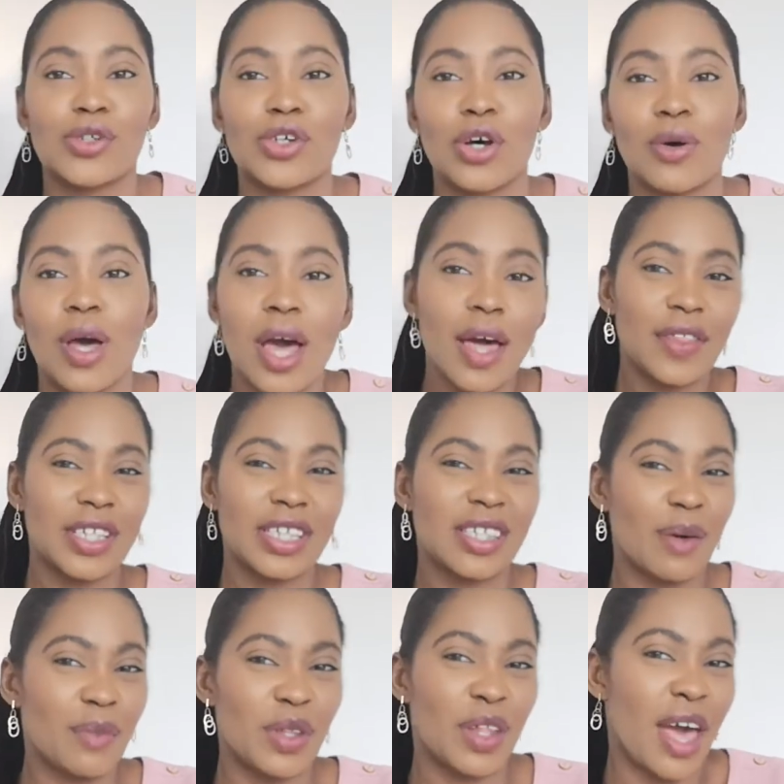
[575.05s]
So this is
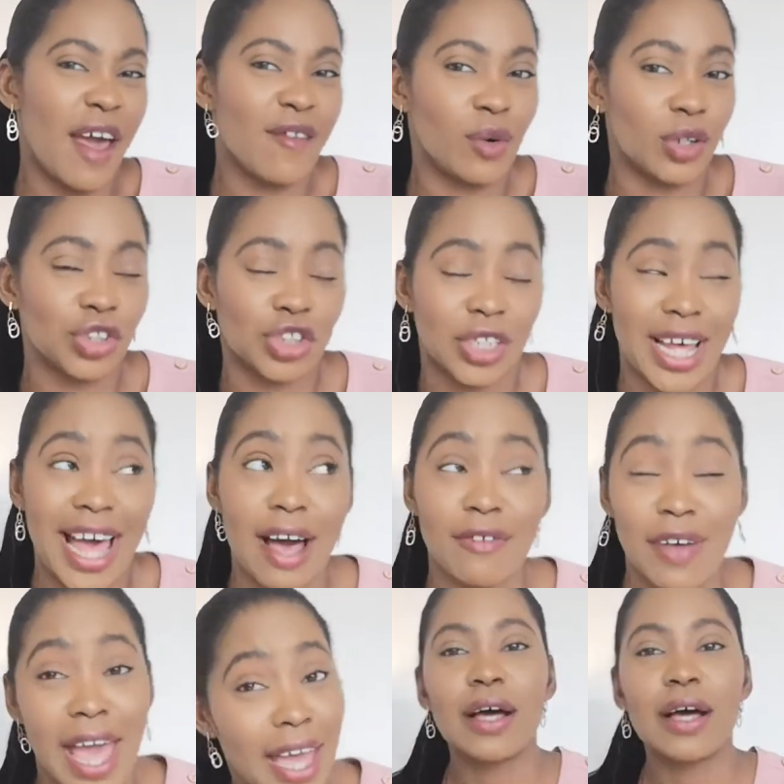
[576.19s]
something that everyone should have.